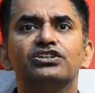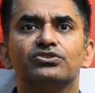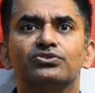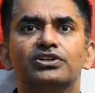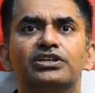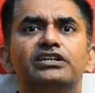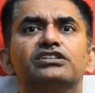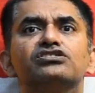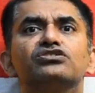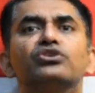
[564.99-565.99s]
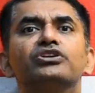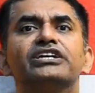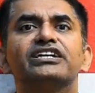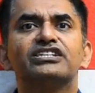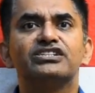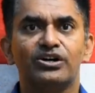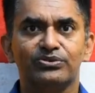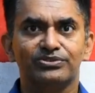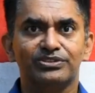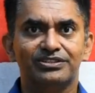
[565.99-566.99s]
you. He is nodding it
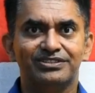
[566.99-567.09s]
down.